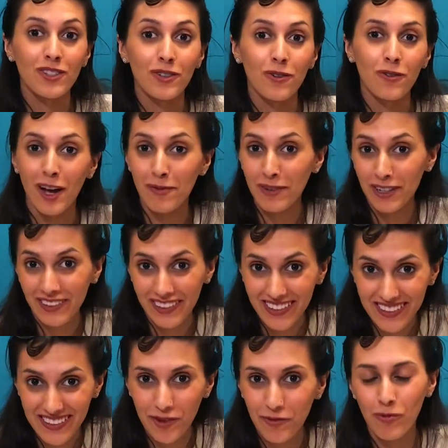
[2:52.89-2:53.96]
So I made a
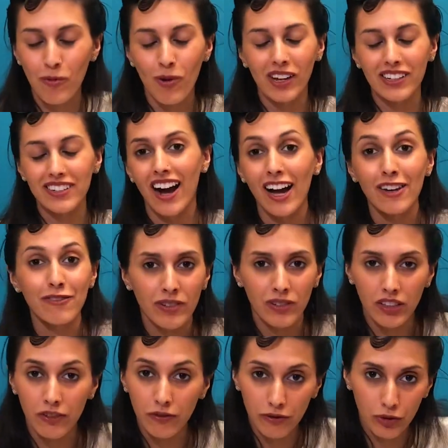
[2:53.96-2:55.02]
list of what I feel
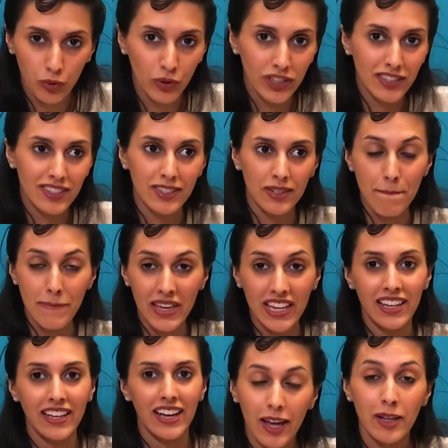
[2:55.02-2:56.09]
influenced
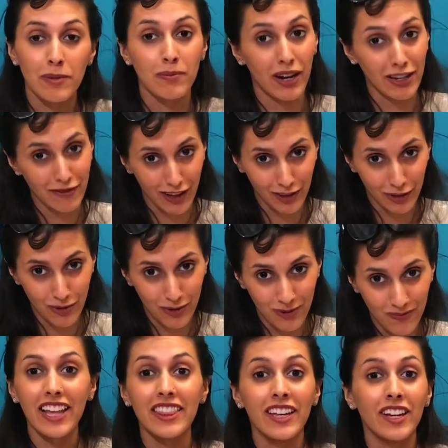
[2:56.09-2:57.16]
me and my values,
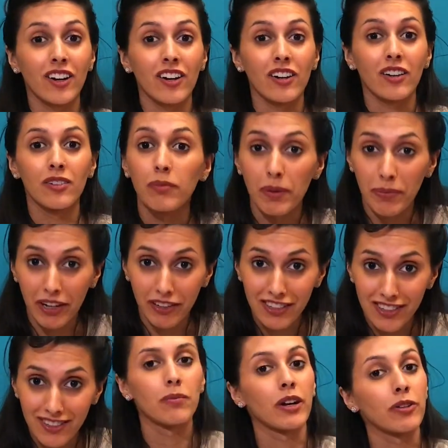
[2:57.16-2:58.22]
and they are my
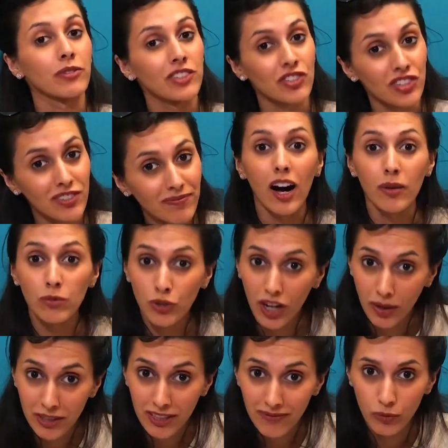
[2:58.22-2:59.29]
parents, my religion, Abu
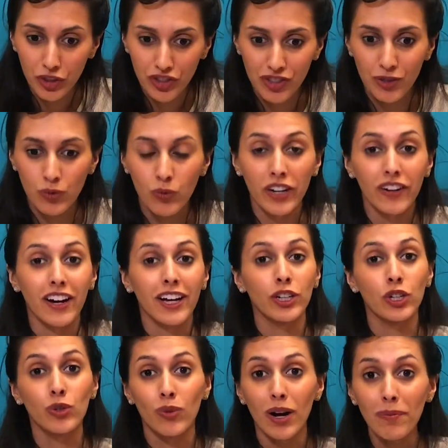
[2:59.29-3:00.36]
Dhabi, which is where I
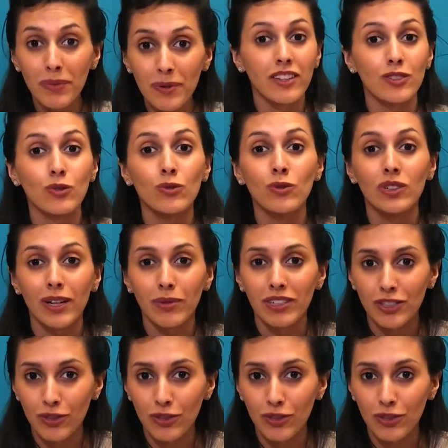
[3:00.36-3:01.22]
grew up, the school I went